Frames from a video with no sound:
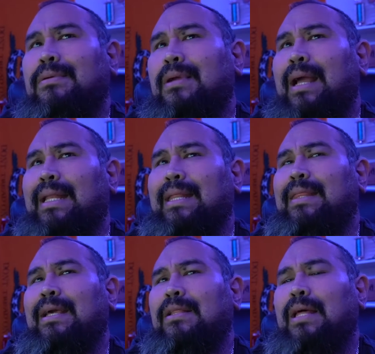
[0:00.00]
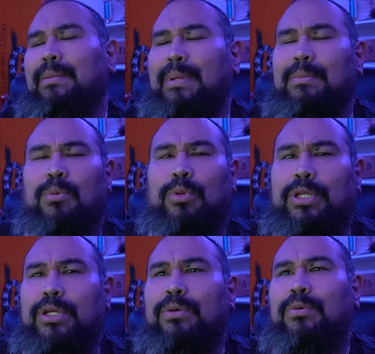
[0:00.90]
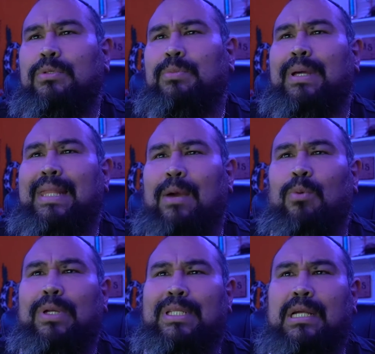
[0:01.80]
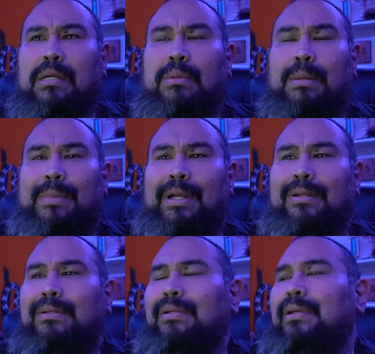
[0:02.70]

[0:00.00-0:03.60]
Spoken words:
I didn't think a lot of people would do was buy that 1 terabyte model.